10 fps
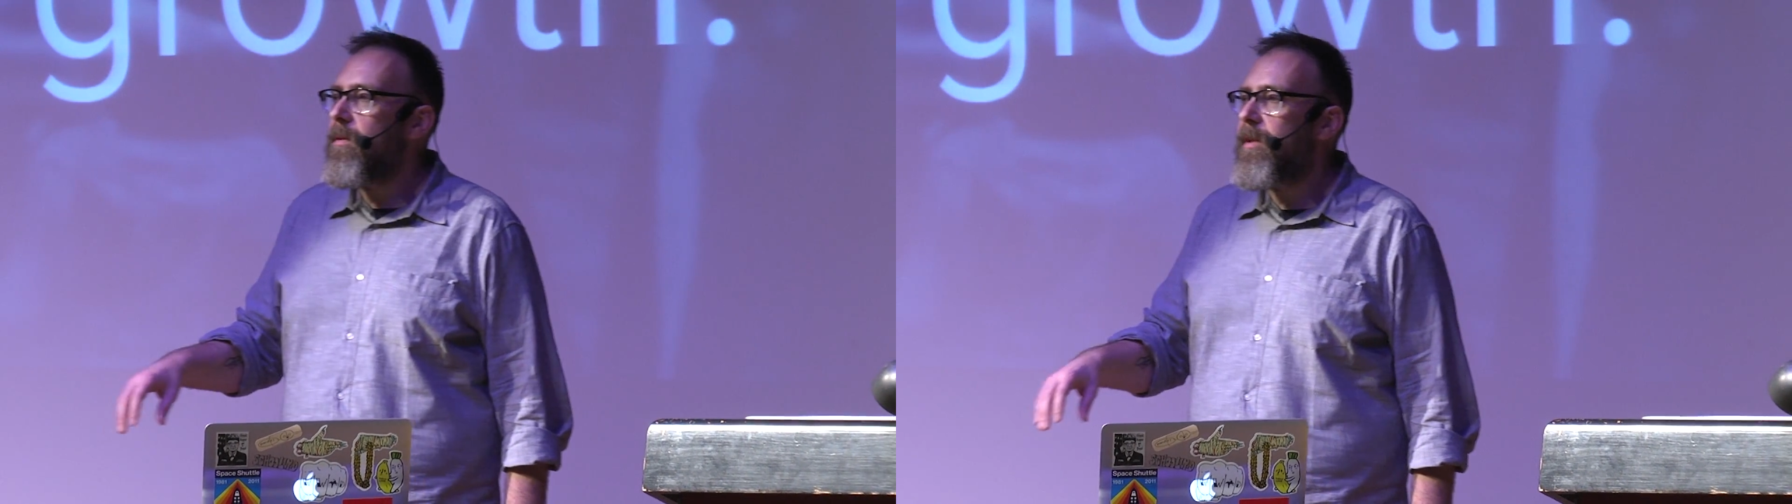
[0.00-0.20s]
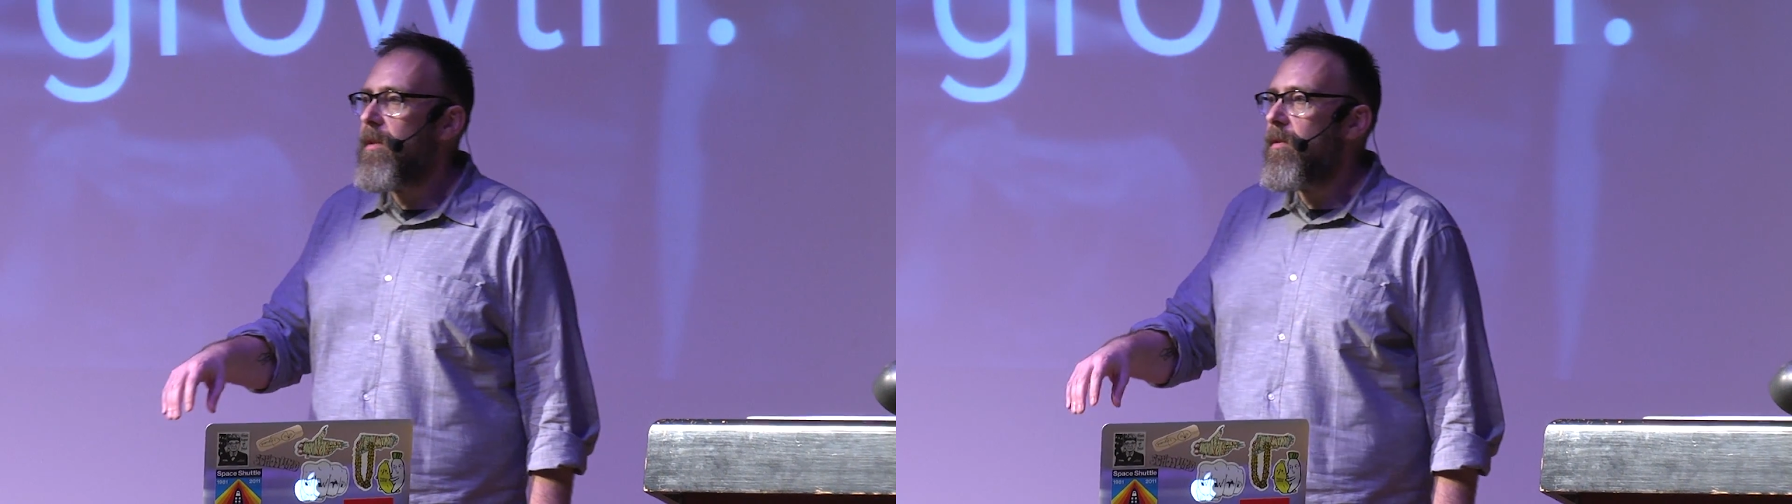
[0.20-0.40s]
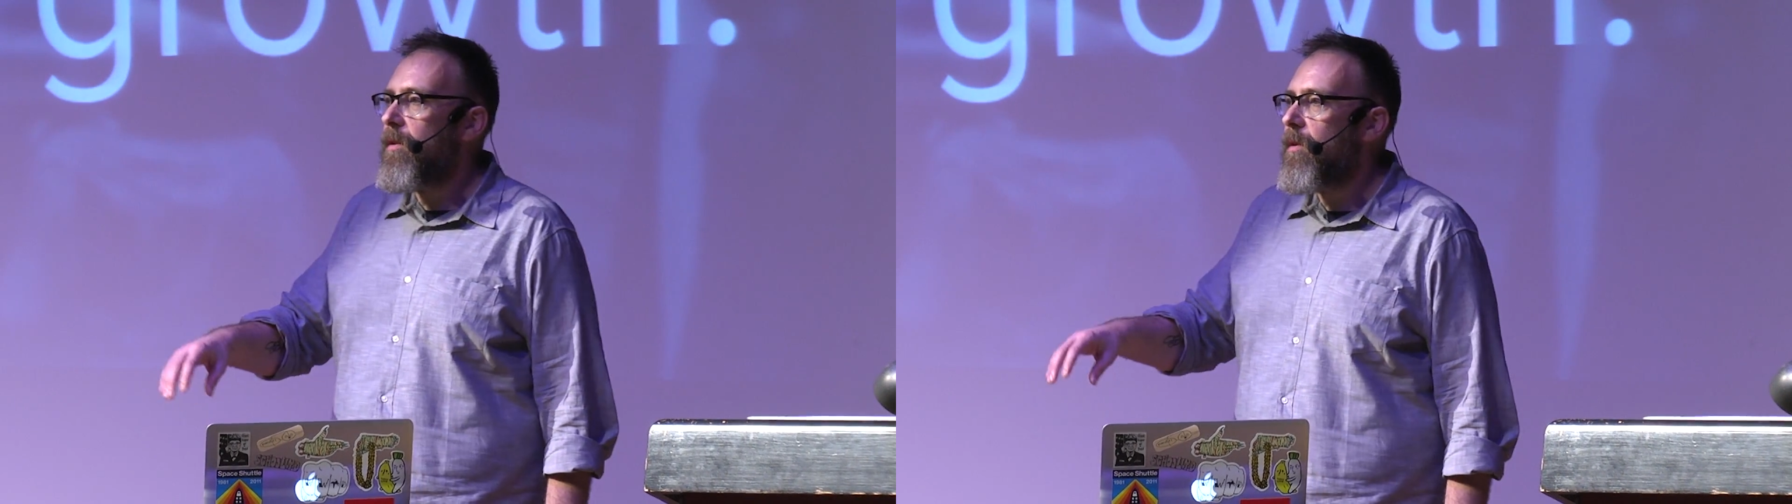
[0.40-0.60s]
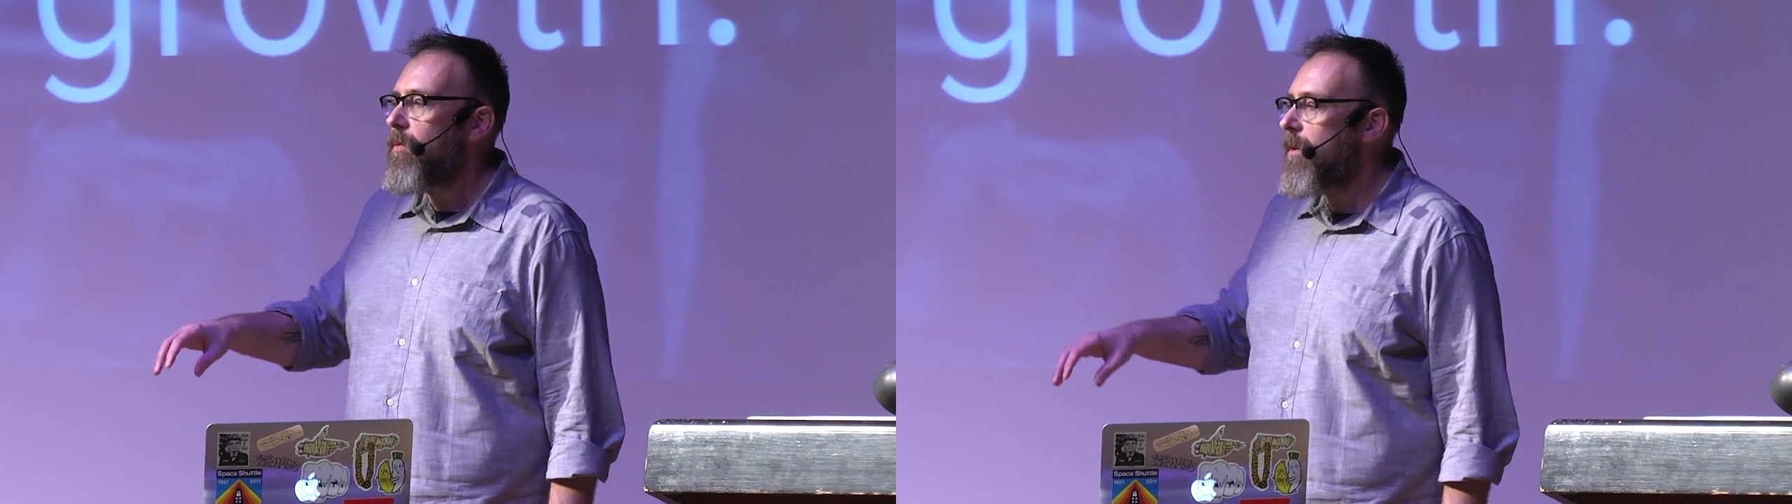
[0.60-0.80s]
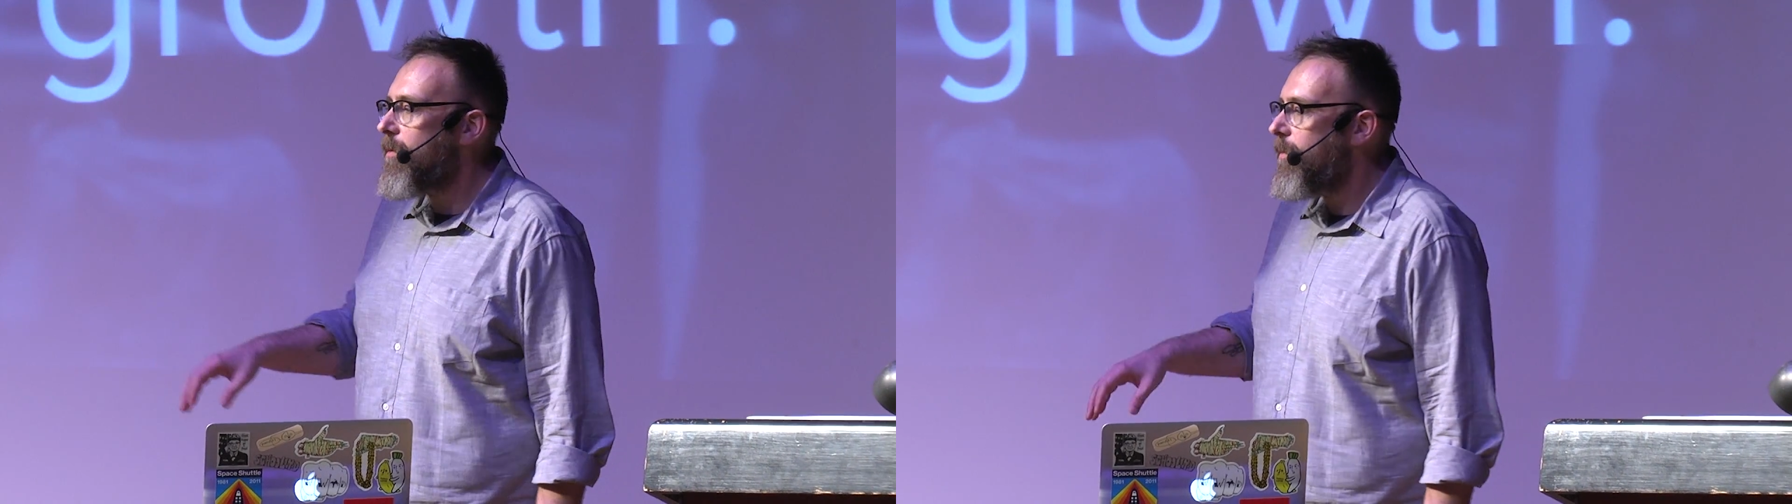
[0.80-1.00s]
that you're going to
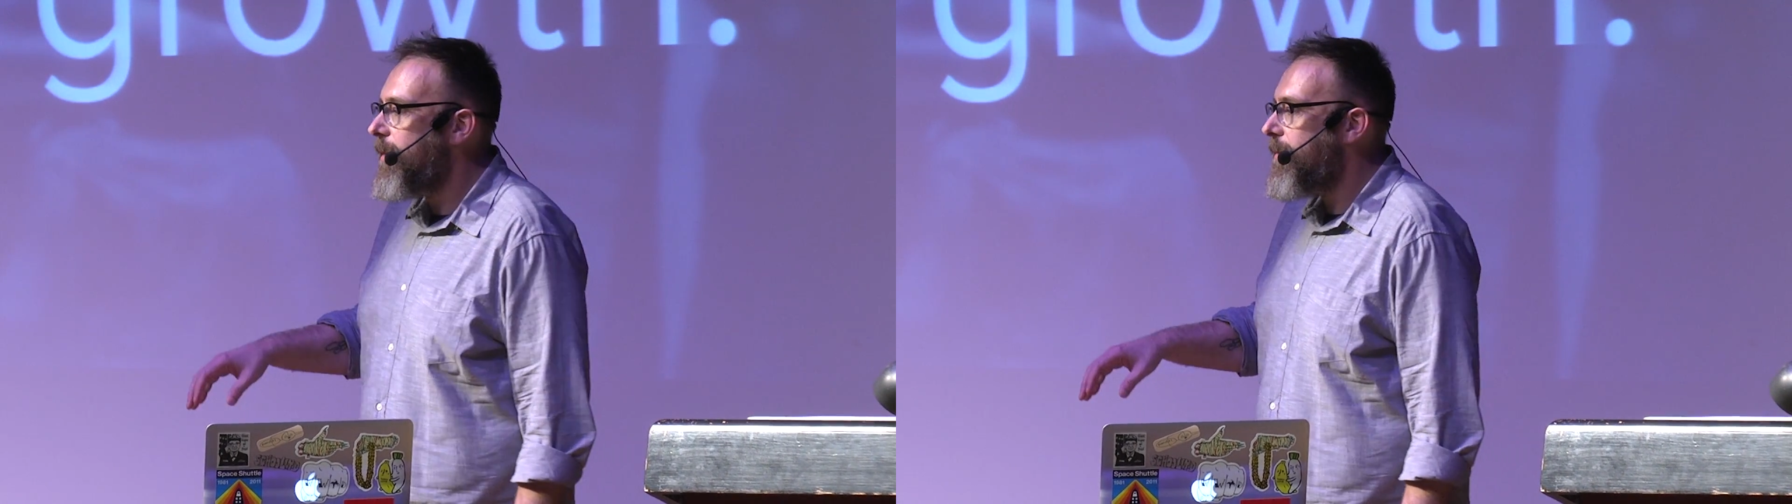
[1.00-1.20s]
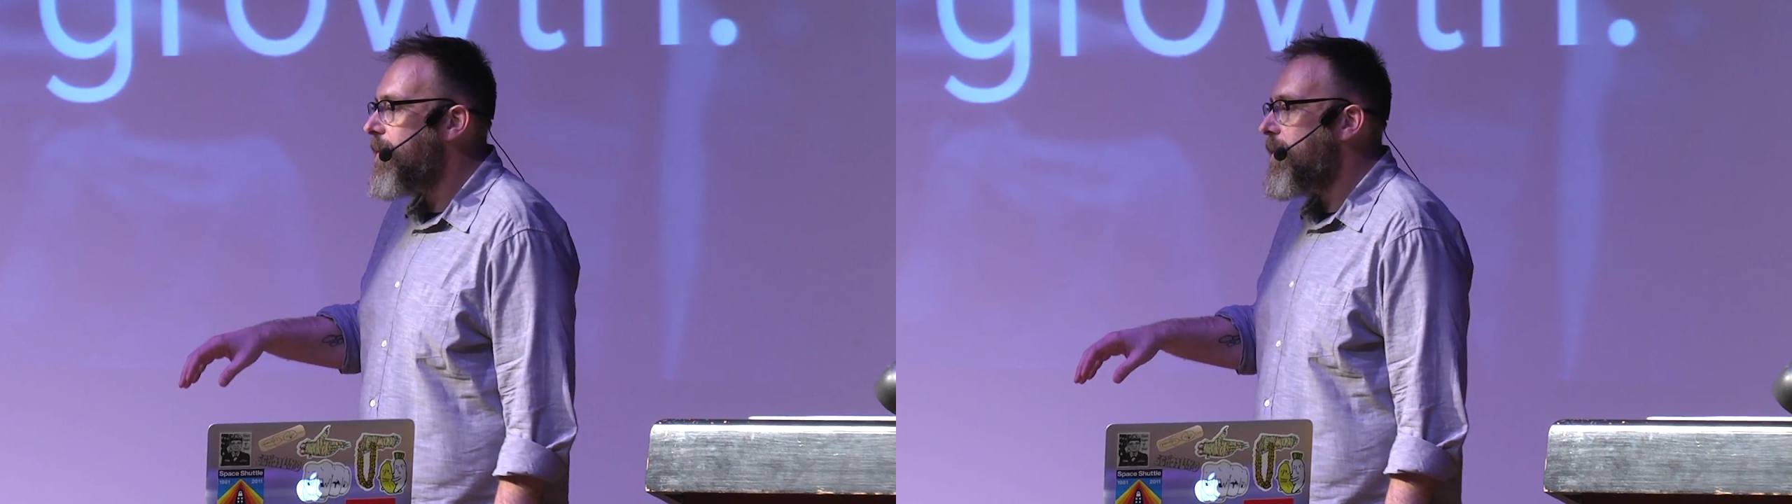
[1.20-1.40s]
work with